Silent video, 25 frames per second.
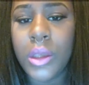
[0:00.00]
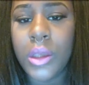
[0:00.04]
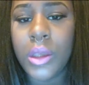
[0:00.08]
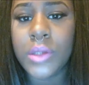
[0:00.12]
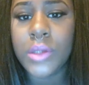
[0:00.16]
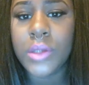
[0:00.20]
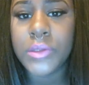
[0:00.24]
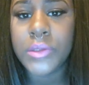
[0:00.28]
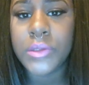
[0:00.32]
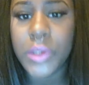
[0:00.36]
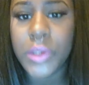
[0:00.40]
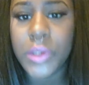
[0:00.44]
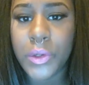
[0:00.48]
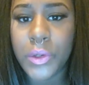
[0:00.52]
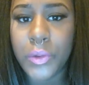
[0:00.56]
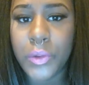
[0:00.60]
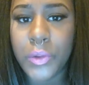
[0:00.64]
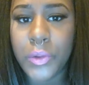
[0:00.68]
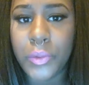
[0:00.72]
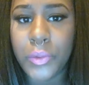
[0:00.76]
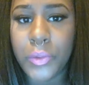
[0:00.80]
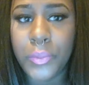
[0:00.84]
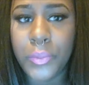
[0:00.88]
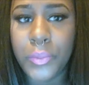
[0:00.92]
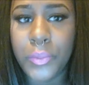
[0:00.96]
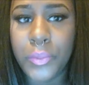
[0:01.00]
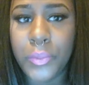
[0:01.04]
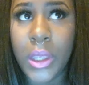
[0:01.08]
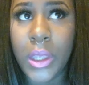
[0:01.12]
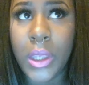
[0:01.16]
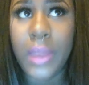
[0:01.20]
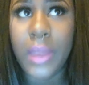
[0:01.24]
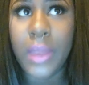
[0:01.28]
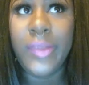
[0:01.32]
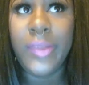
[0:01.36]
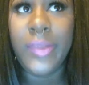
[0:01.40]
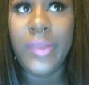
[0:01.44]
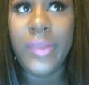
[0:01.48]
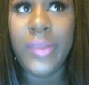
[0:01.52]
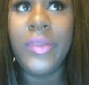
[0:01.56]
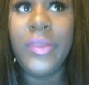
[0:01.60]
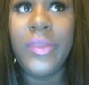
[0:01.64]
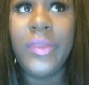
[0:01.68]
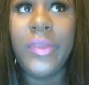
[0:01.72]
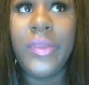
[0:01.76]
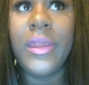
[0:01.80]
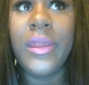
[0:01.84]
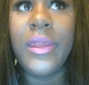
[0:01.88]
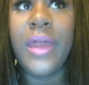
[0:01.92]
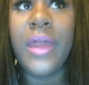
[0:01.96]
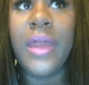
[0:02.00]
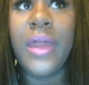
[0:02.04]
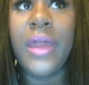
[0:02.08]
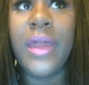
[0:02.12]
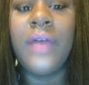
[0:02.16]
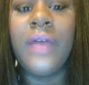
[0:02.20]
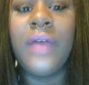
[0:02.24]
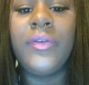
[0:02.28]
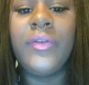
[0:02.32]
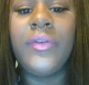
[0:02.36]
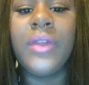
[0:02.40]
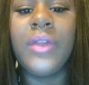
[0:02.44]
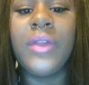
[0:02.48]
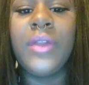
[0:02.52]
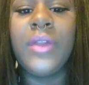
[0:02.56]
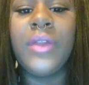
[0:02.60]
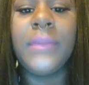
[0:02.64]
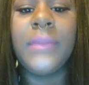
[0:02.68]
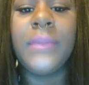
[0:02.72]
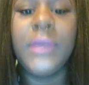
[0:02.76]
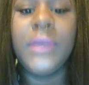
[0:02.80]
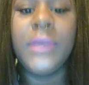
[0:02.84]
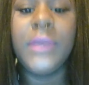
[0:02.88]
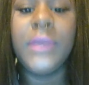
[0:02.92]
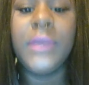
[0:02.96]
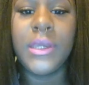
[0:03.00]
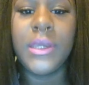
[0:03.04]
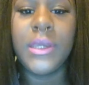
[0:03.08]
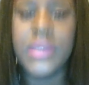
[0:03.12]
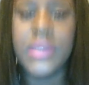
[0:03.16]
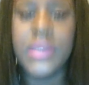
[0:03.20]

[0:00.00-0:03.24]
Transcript: So I feel like because it